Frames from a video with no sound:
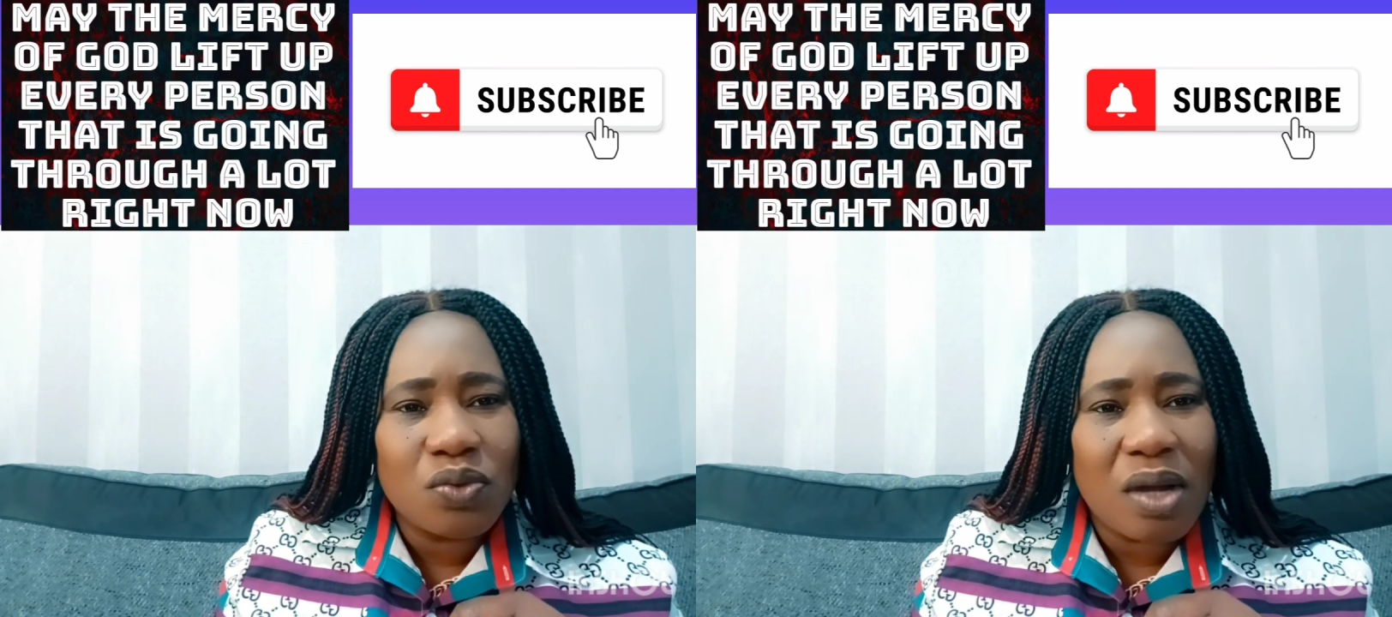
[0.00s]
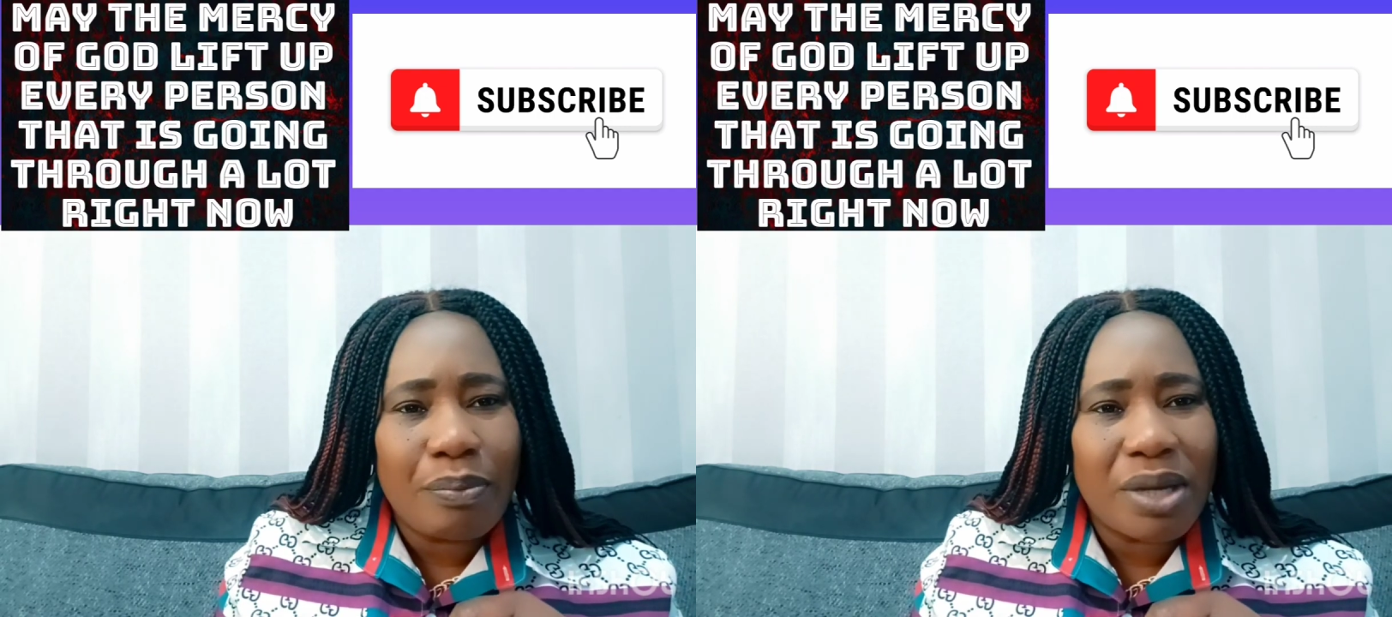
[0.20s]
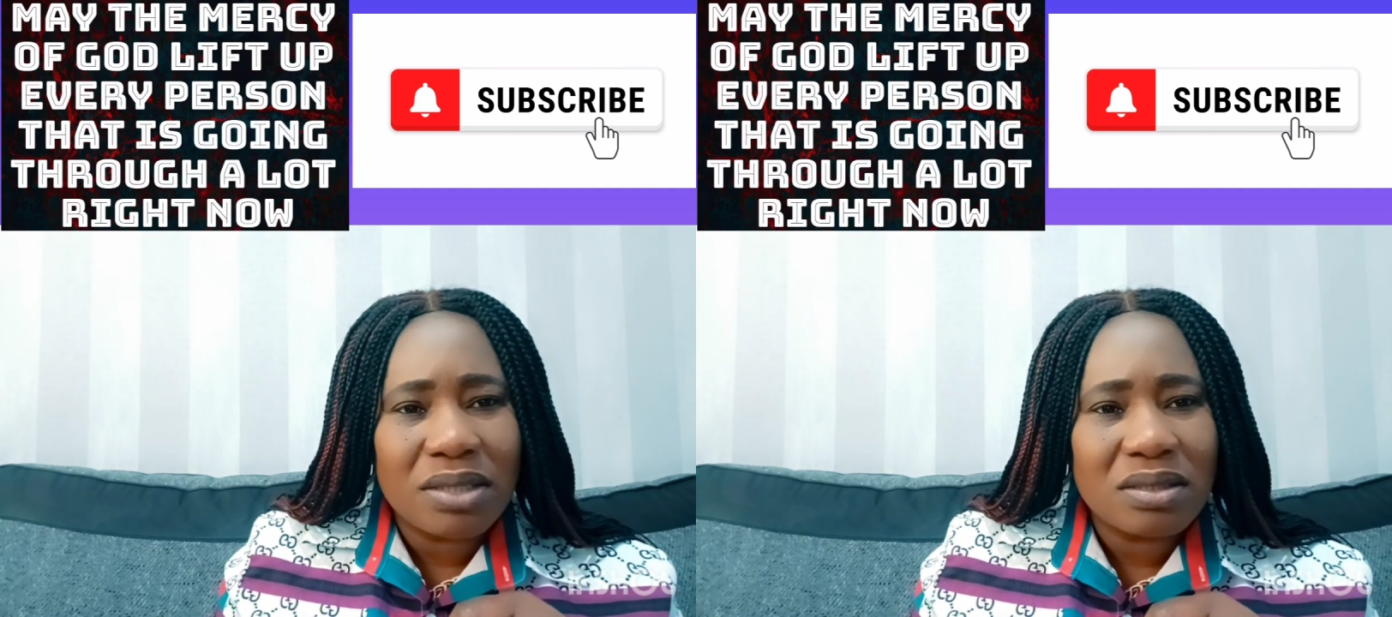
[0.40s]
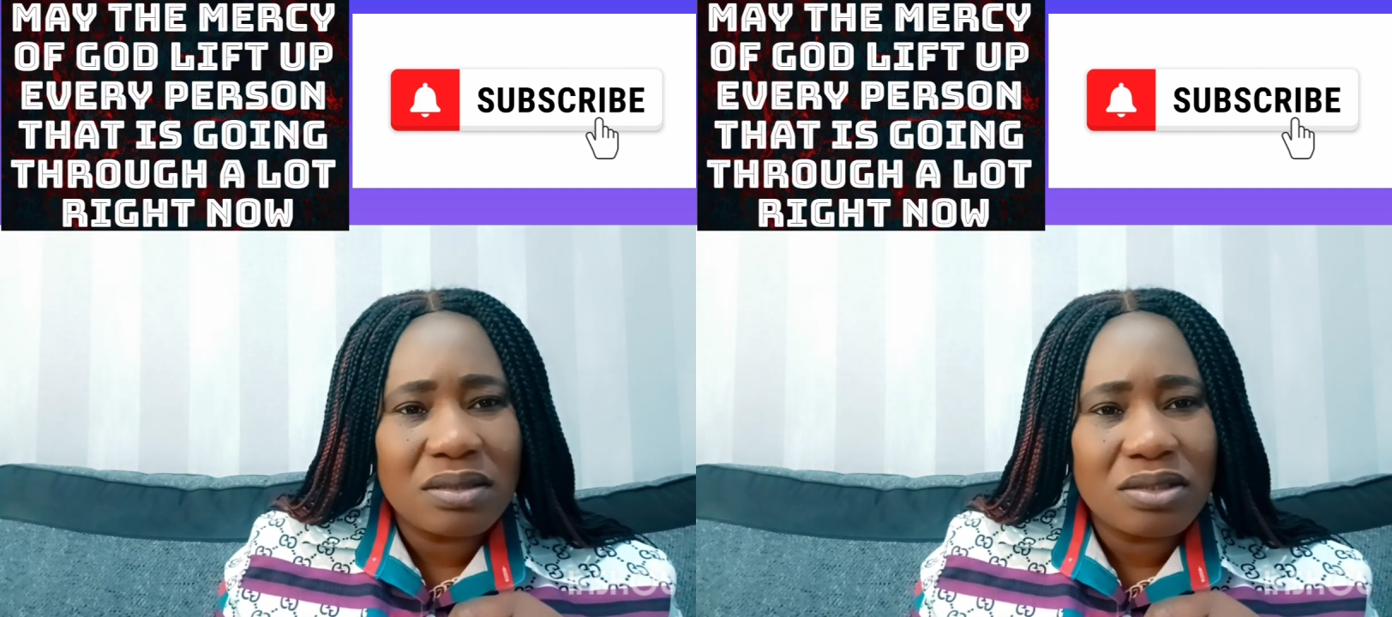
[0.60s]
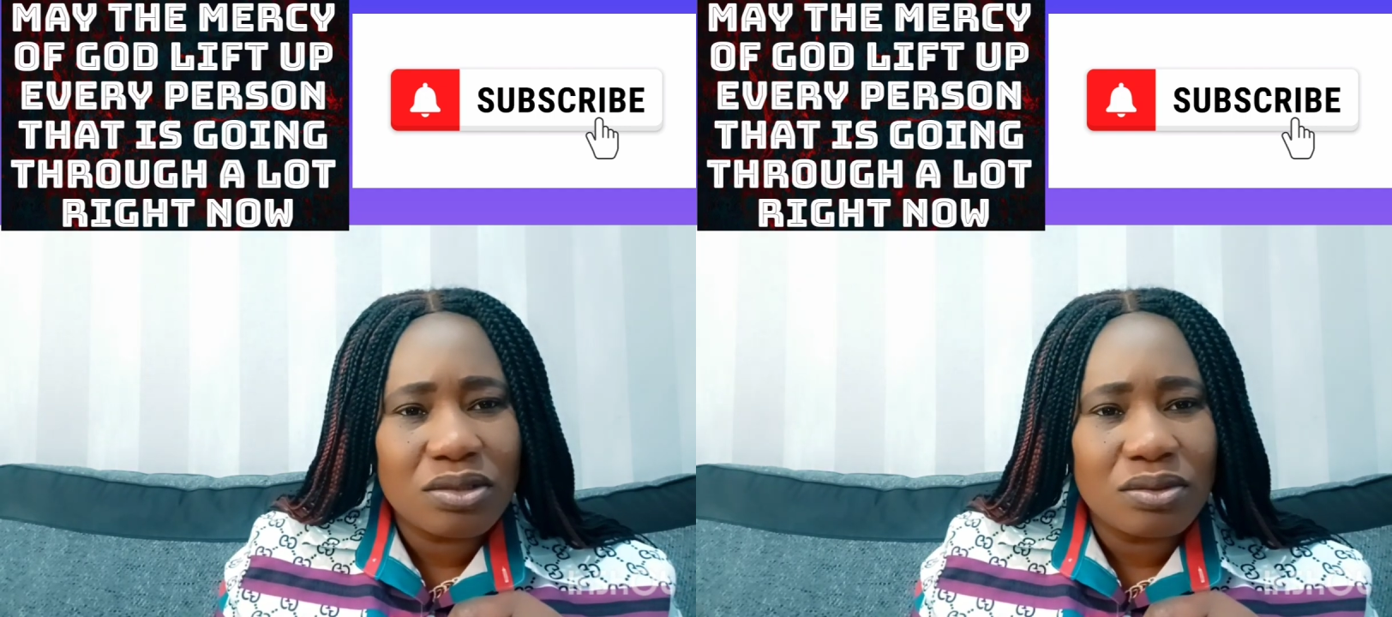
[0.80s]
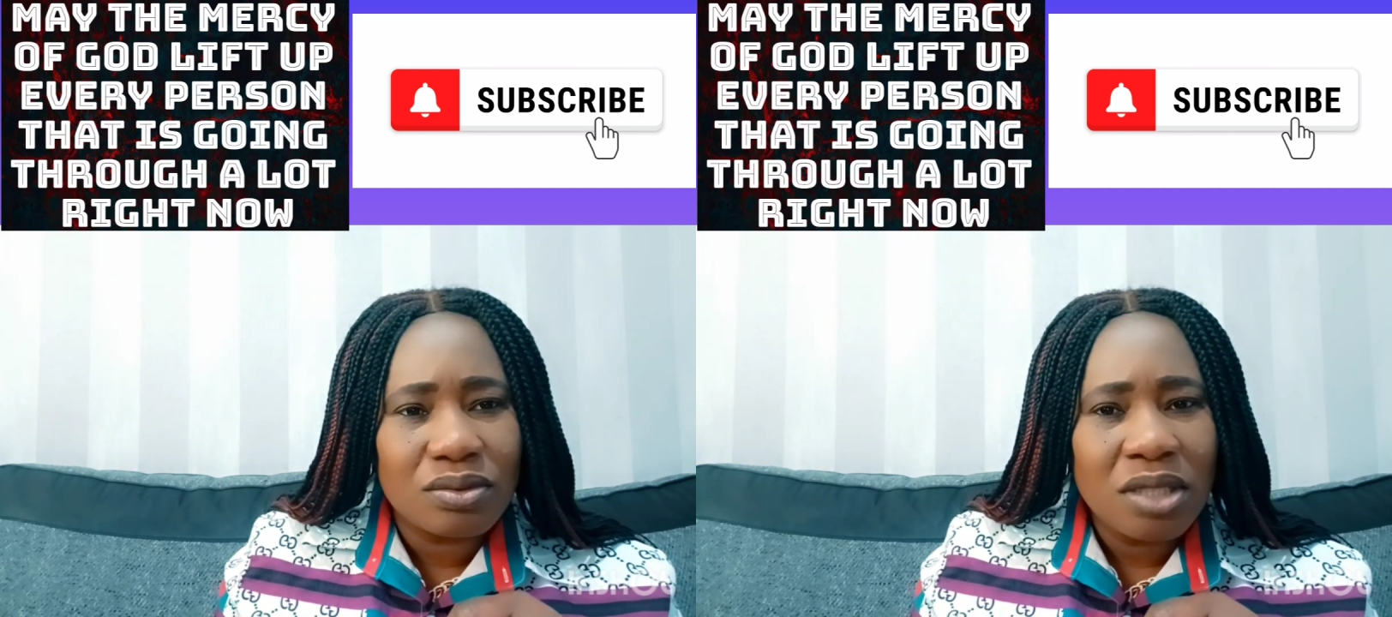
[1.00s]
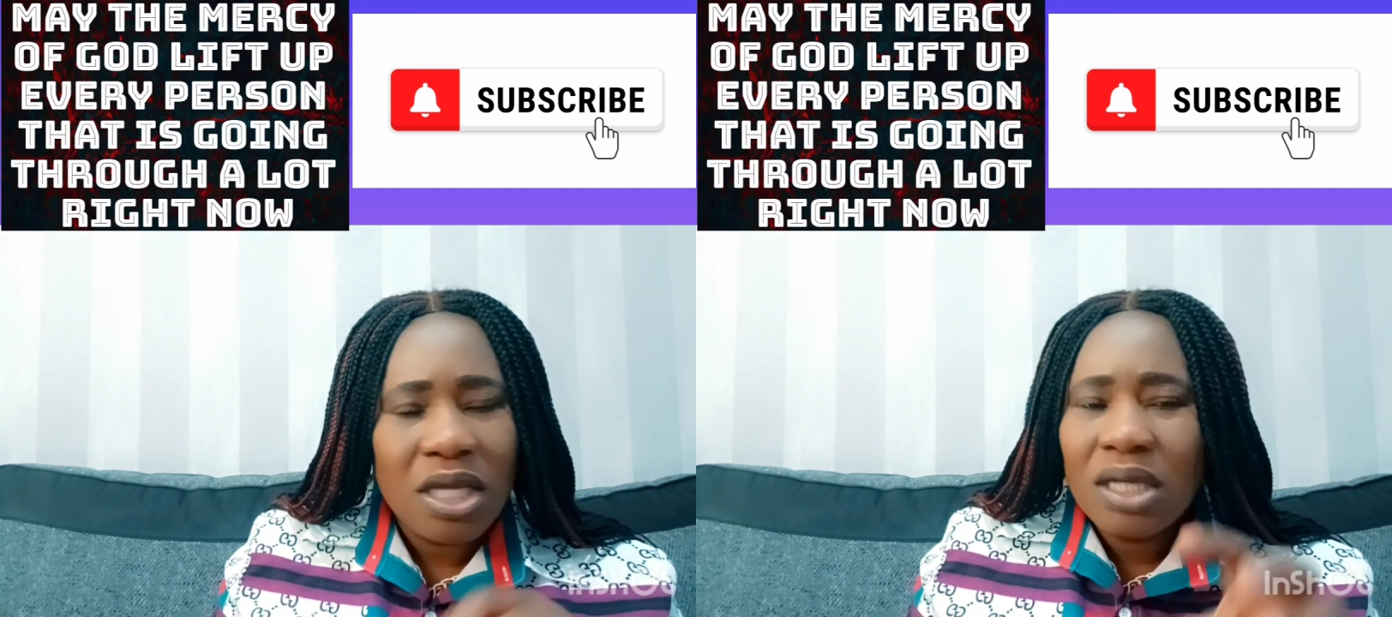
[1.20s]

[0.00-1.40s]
you are passing through.